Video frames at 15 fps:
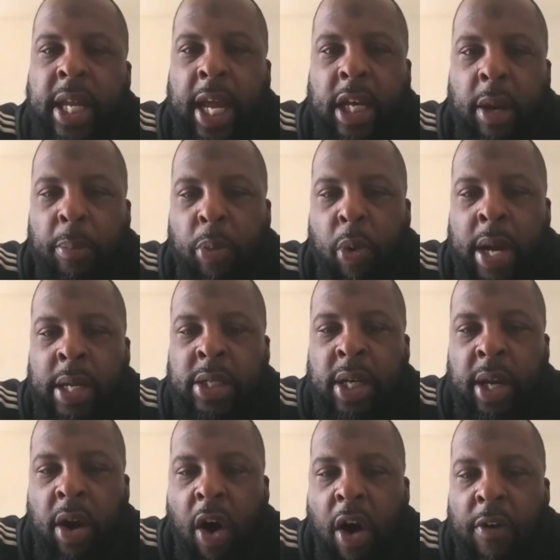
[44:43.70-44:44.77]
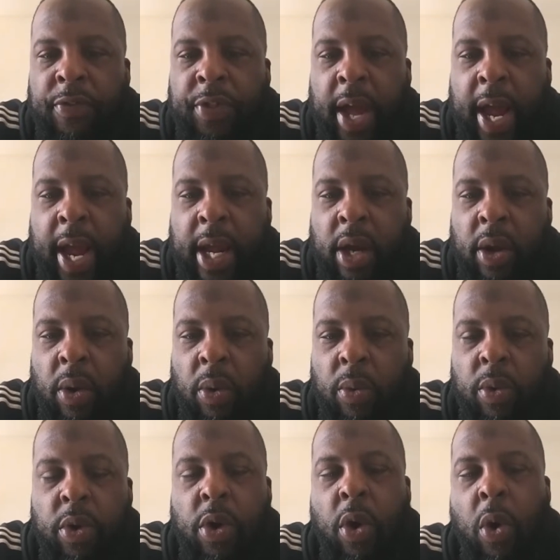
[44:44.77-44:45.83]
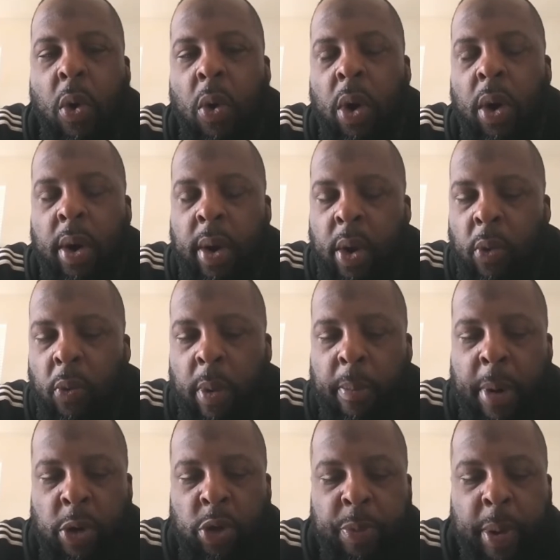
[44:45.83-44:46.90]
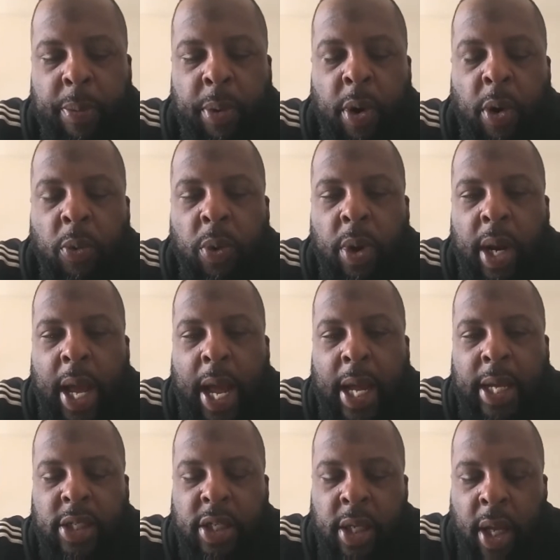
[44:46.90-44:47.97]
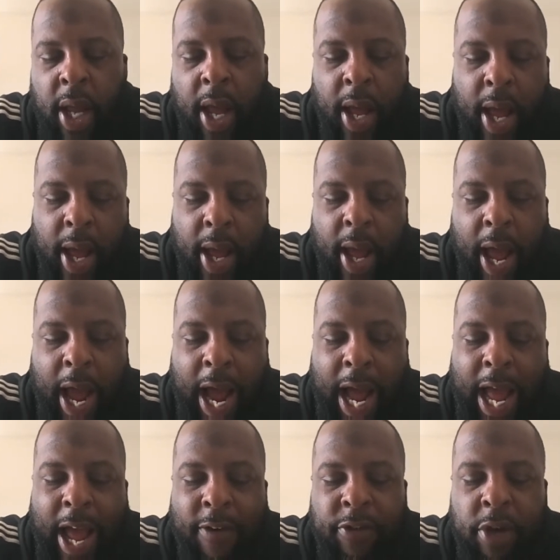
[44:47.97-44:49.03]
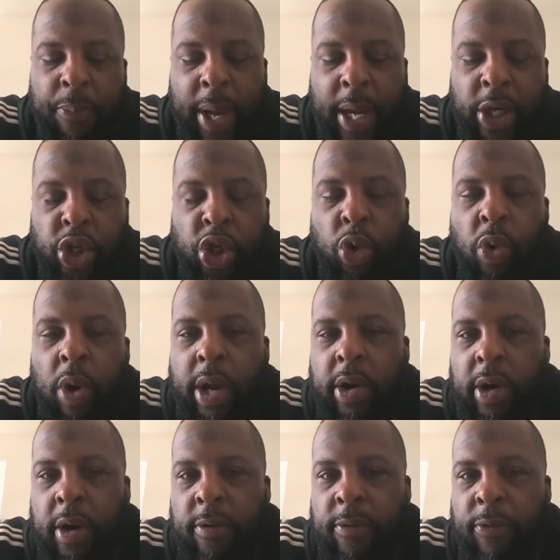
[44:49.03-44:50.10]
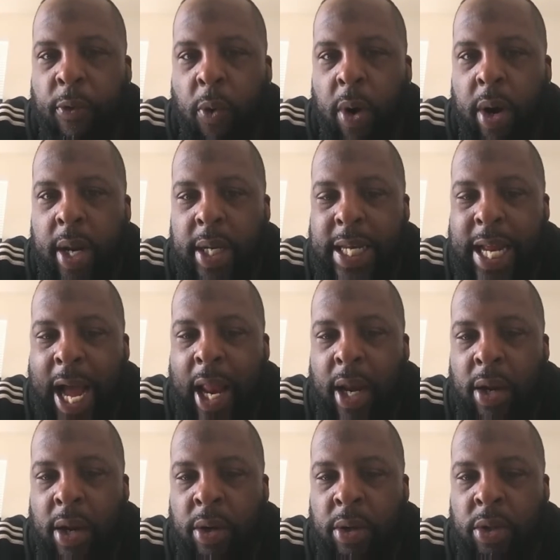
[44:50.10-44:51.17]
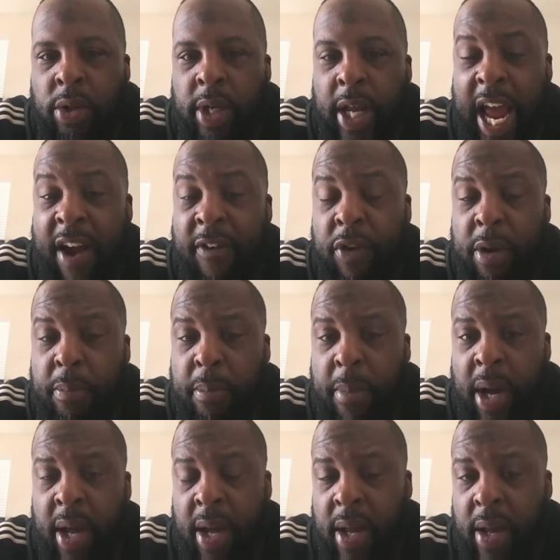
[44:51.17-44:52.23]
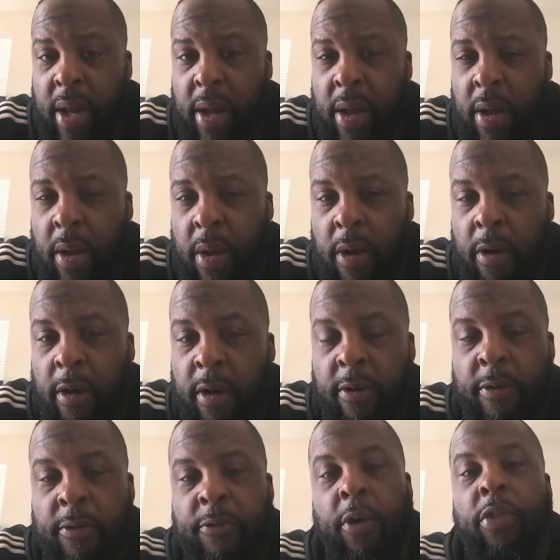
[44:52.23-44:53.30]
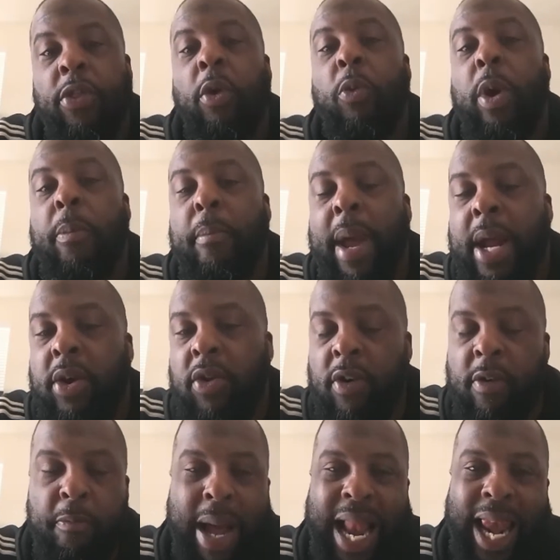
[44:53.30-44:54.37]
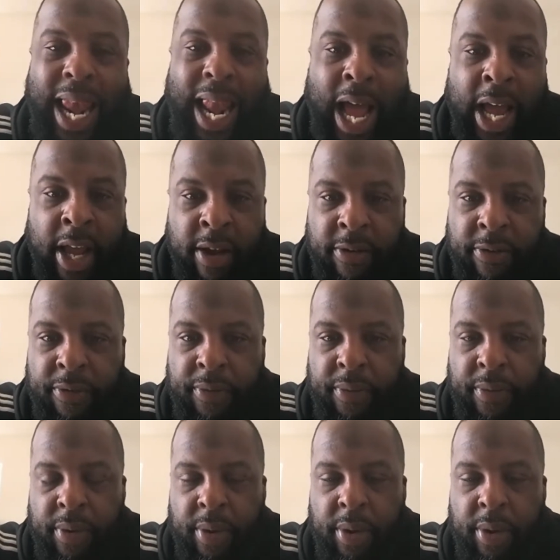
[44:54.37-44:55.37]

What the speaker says: take the bracelet off the ankle, nor what most people don't realize, I have to pay $240 every month for the remainder of my life.